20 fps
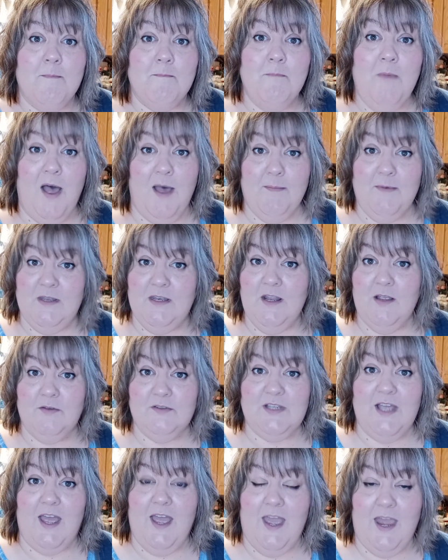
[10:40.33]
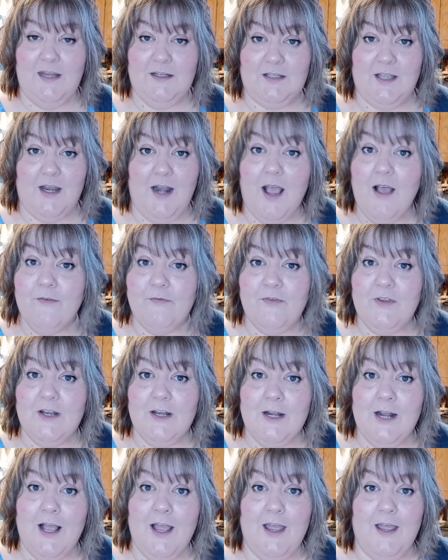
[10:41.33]
"Mama knows I hate that
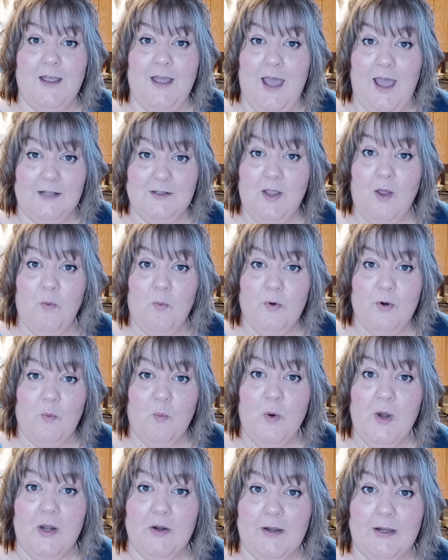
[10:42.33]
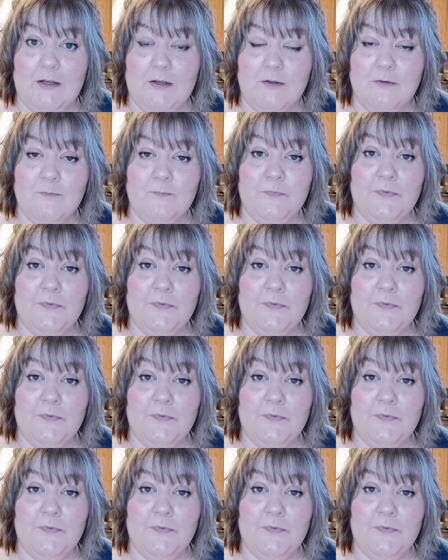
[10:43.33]
outfit, and I I don't want to wear it."